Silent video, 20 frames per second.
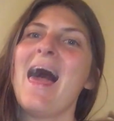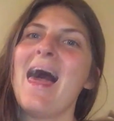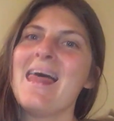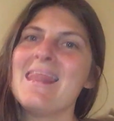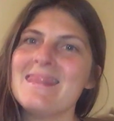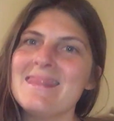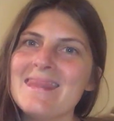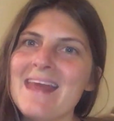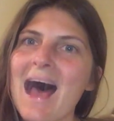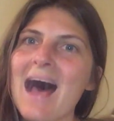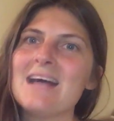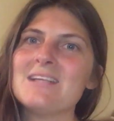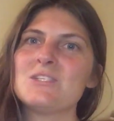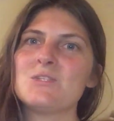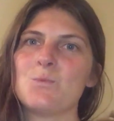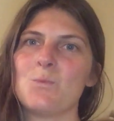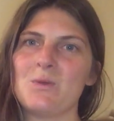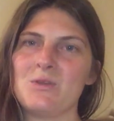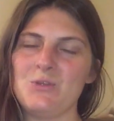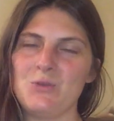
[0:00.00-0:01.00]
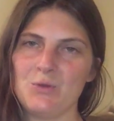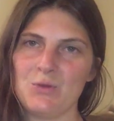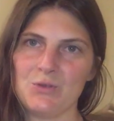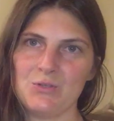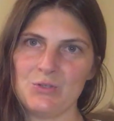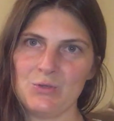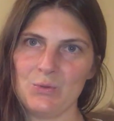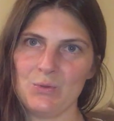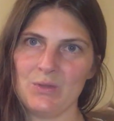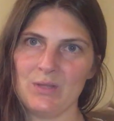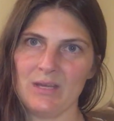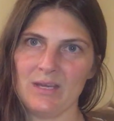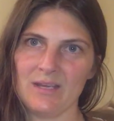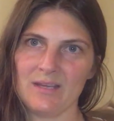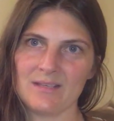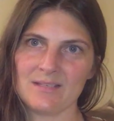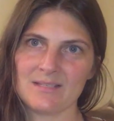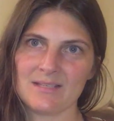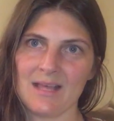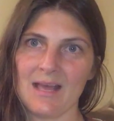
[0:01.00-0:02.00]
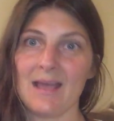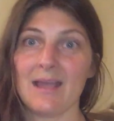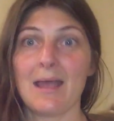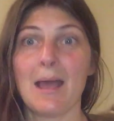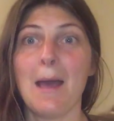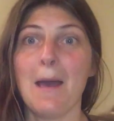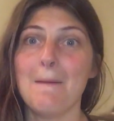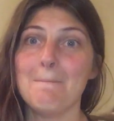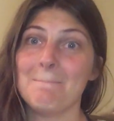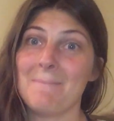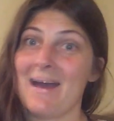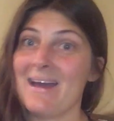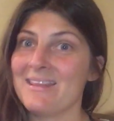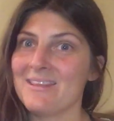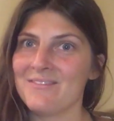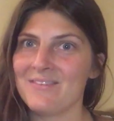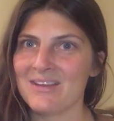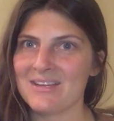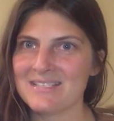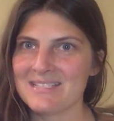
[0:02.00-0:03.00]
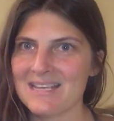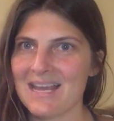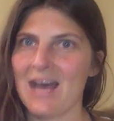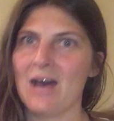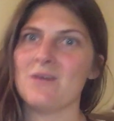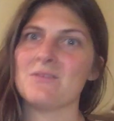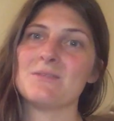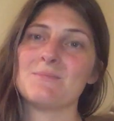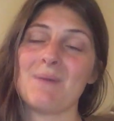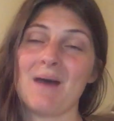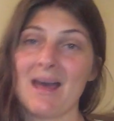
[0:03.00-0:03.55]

And that's when you can do things like buy the fancy house,